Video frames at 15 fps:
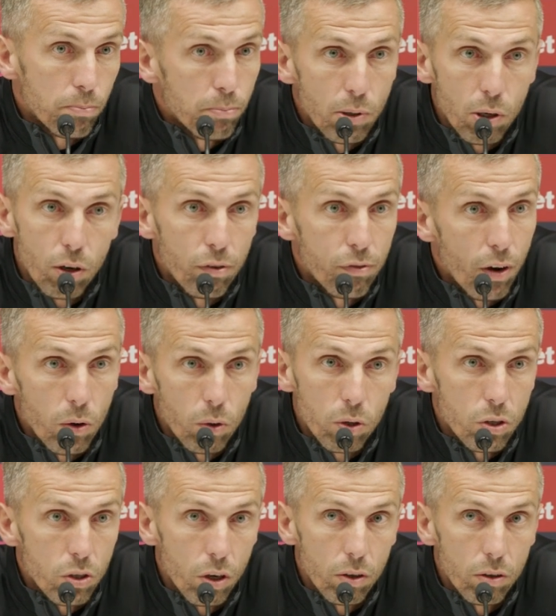pure
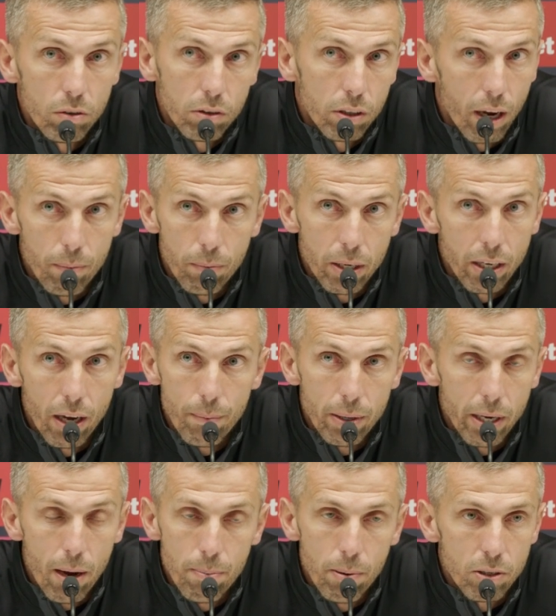focus on can we can we
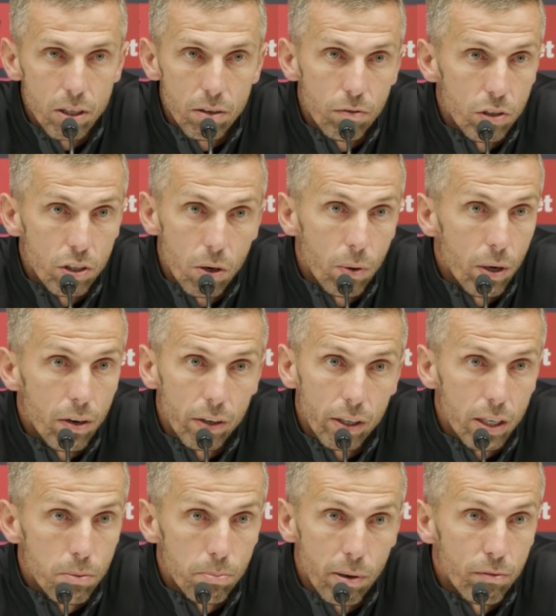get a positive result here
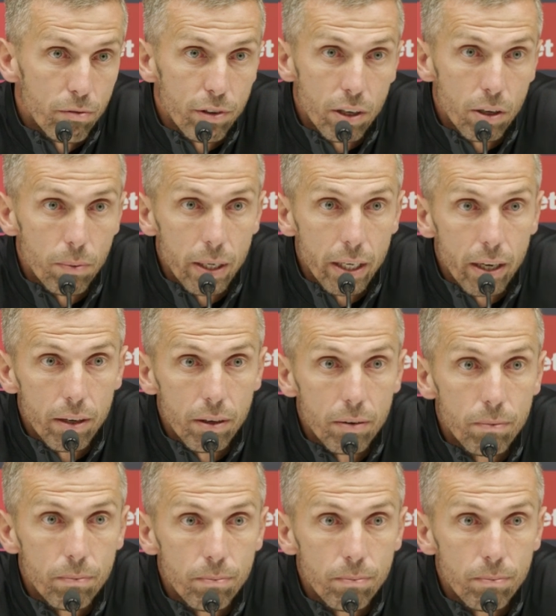against Brentford at the weekend.